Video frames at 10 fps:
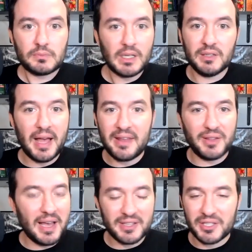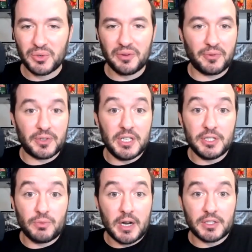let the sort of
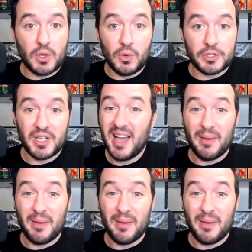season run its course,